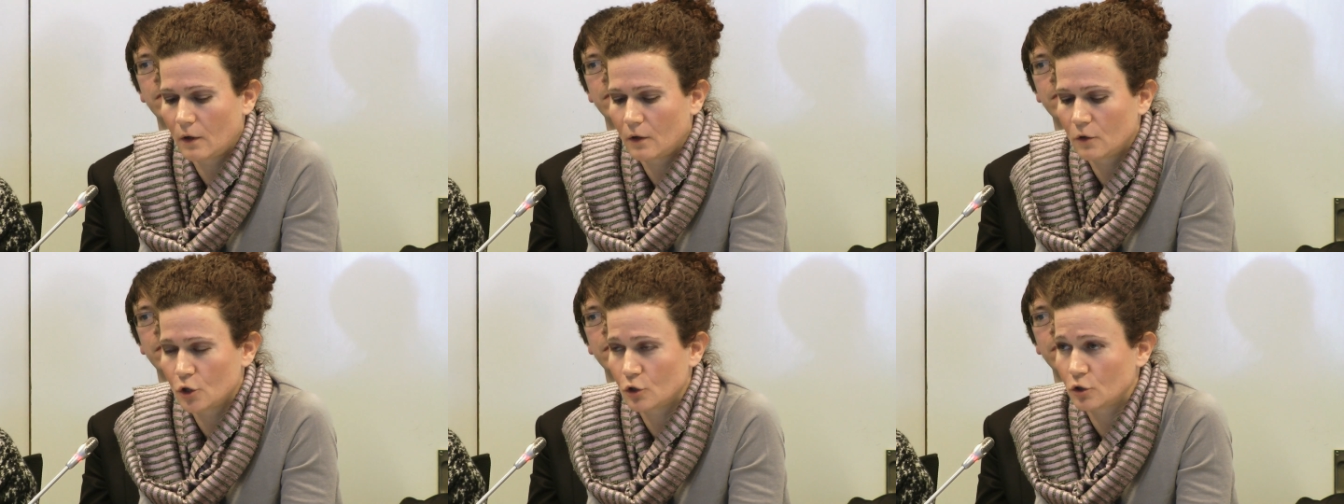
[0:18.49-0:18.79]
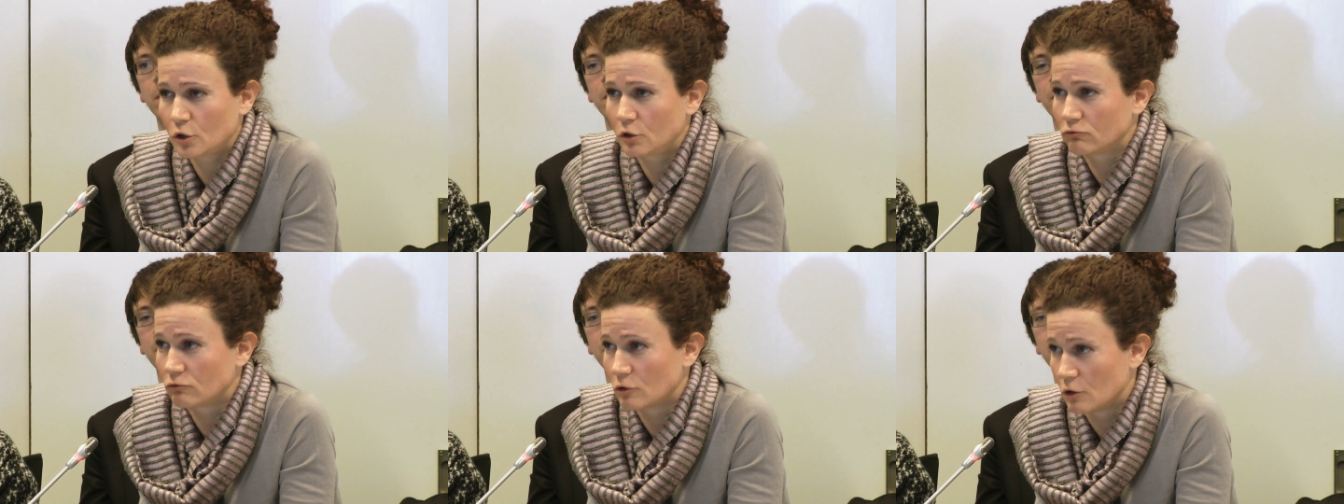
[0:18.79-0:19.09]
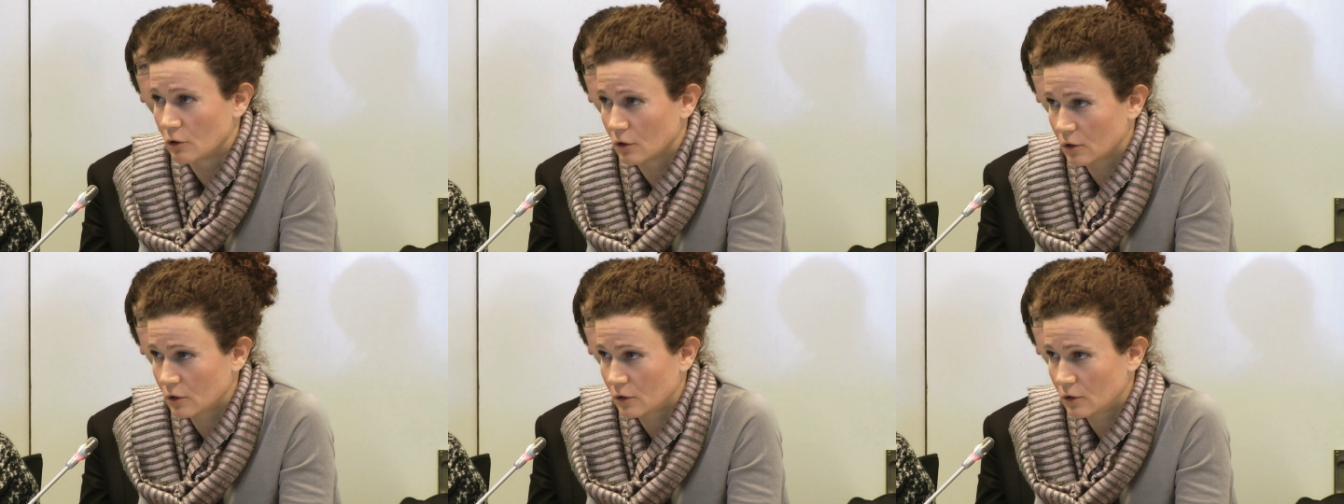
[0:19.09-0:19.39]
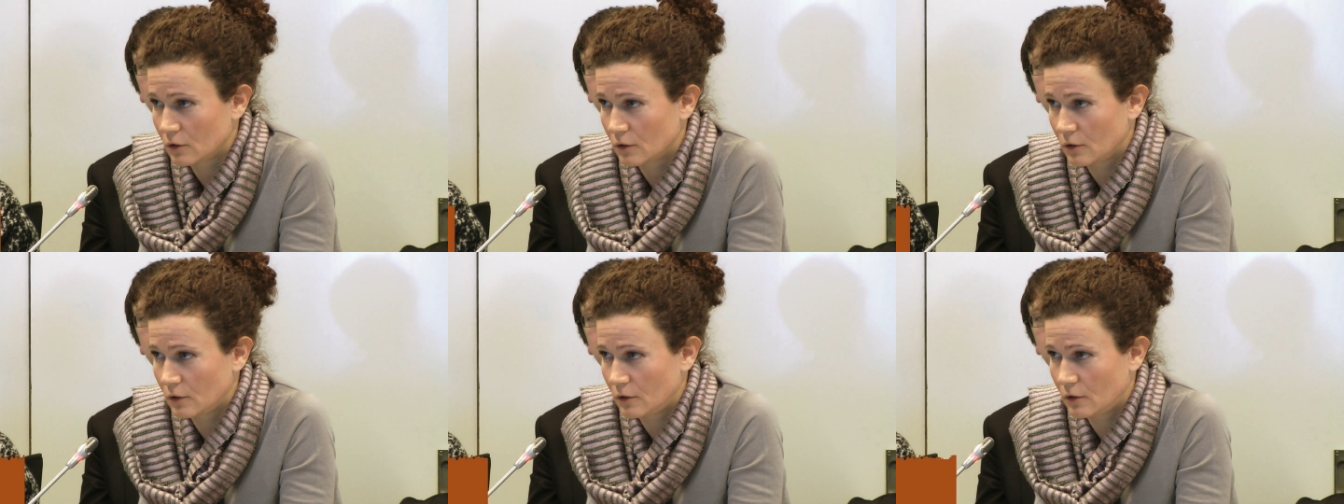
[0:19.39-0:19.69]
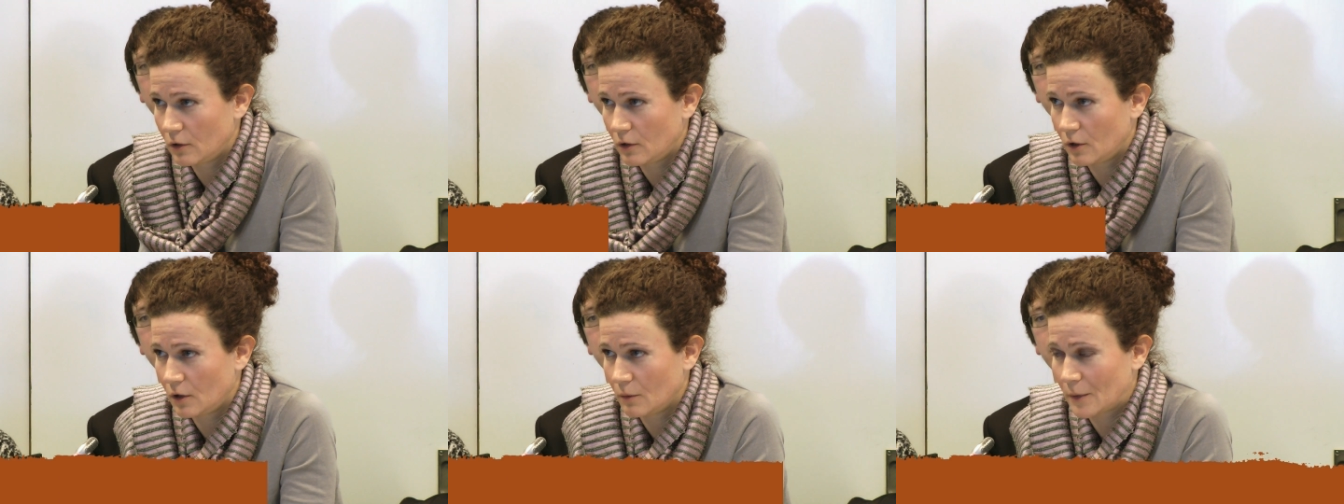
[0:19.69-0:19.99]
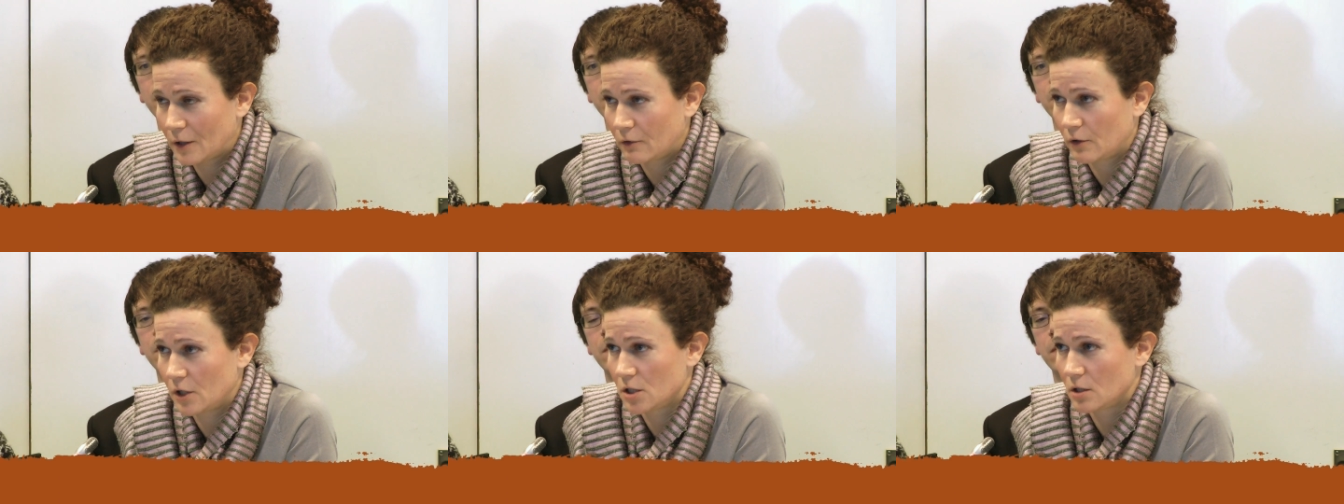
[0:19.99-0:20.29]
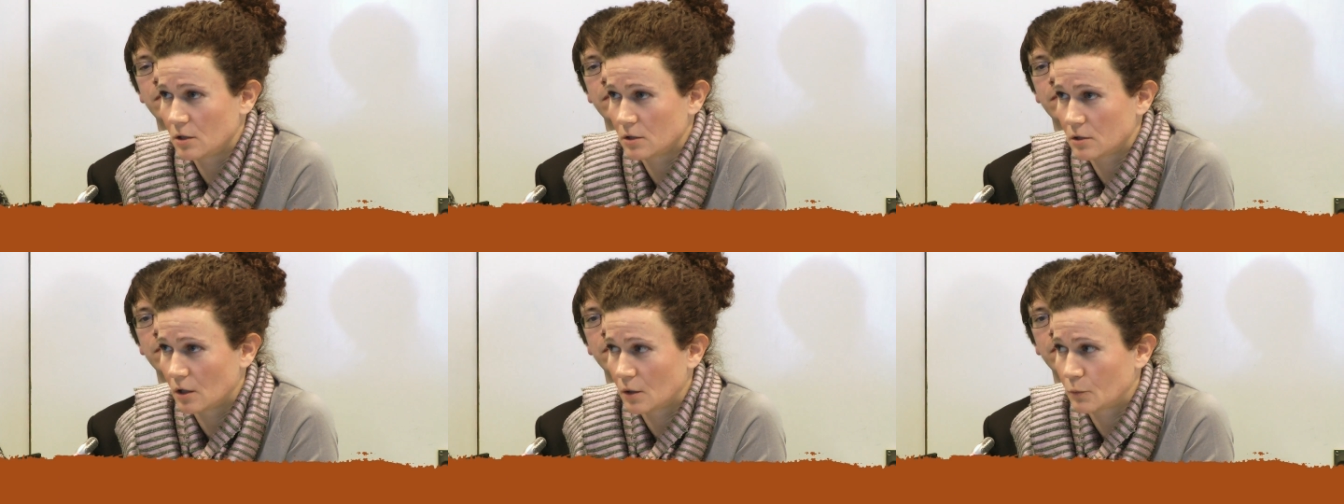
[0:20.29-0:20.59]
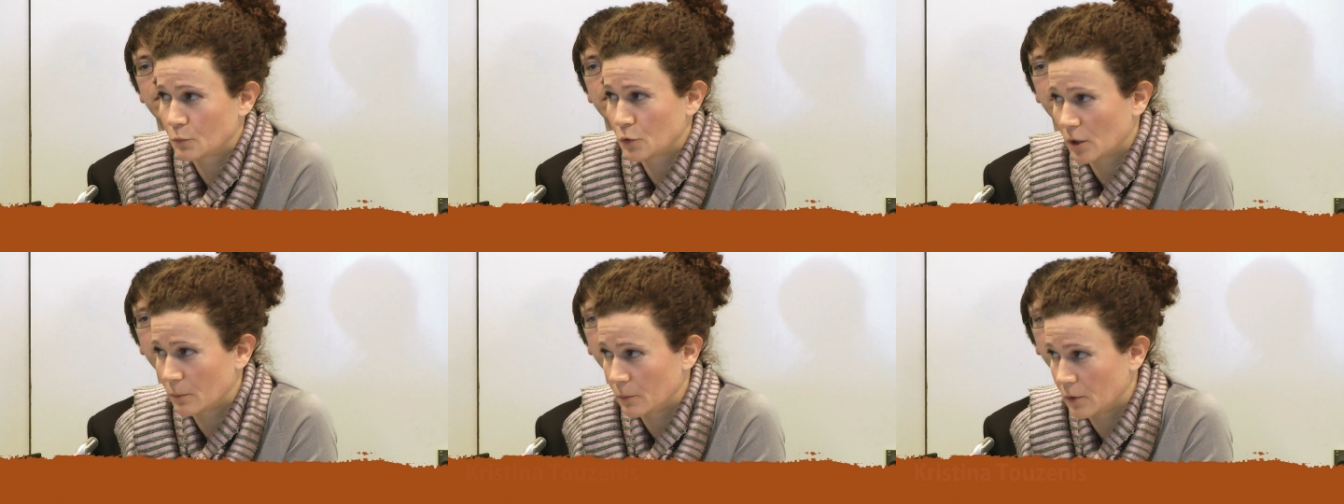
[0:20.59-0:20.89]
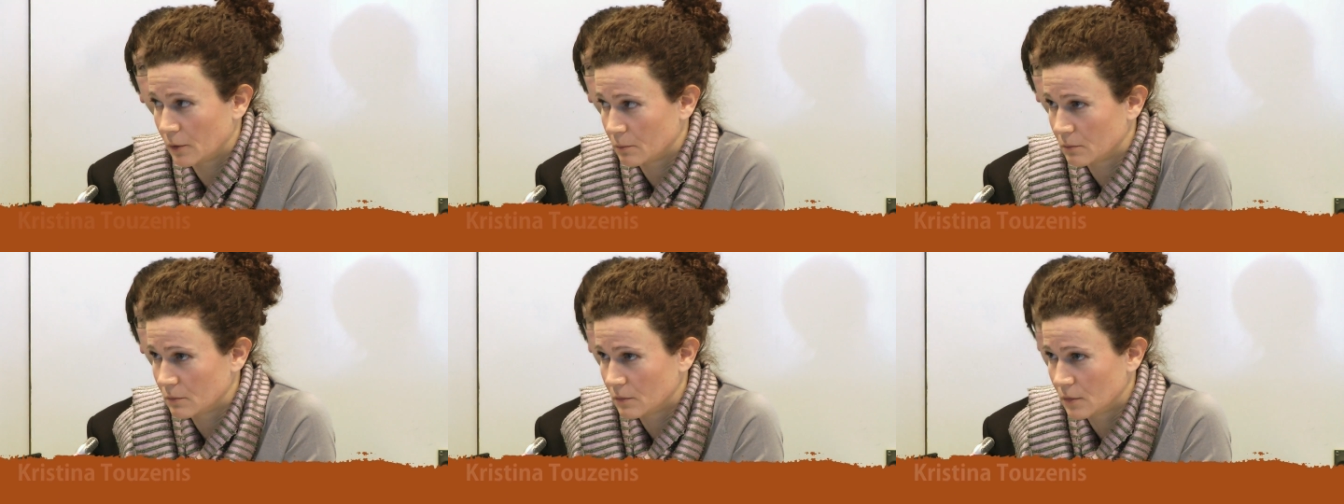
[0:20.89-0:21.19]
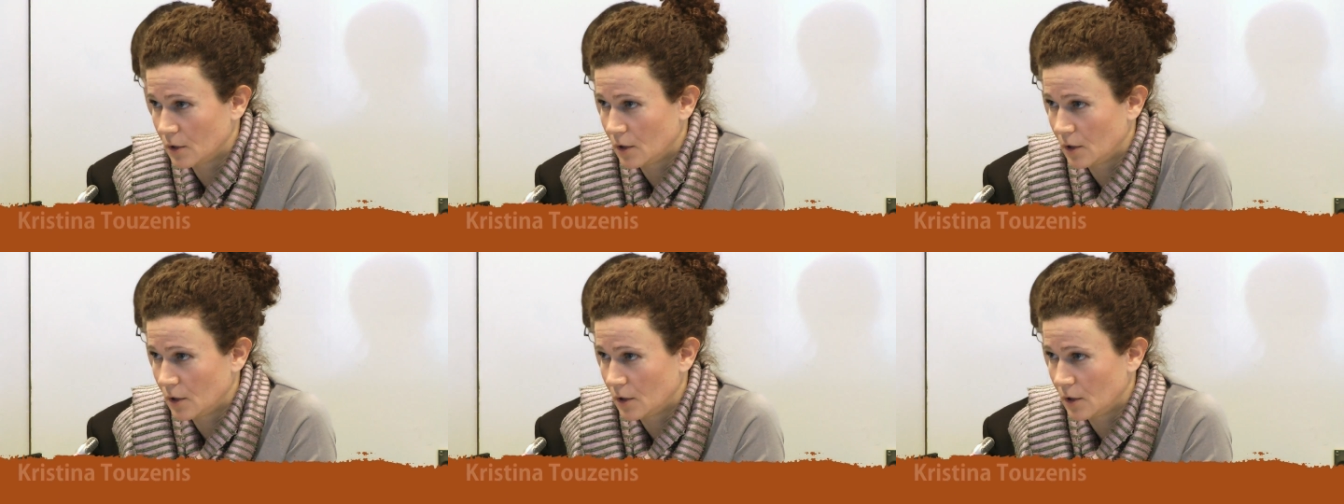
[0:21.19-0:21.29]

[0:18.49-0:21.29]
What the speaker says: totally wrong. Migration is not a problem.